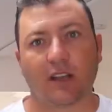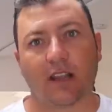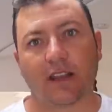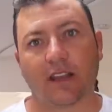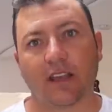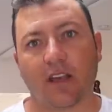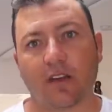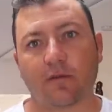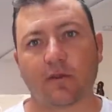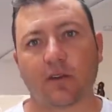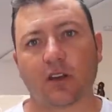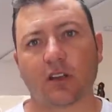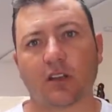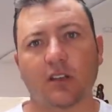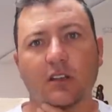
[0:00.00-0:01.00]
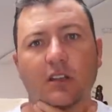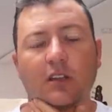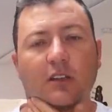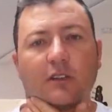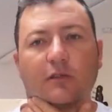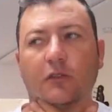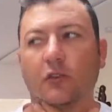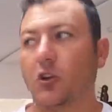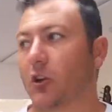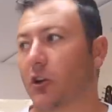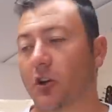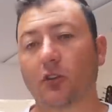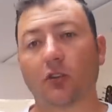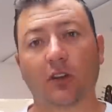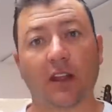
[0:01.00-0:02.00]
Lady Africa. If you don't
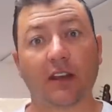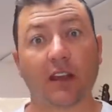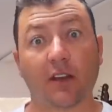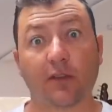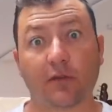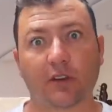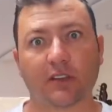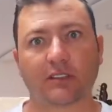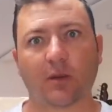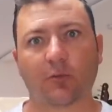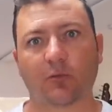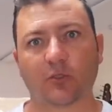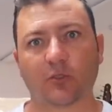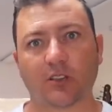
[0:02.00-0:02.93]
know, Lady Africa is up for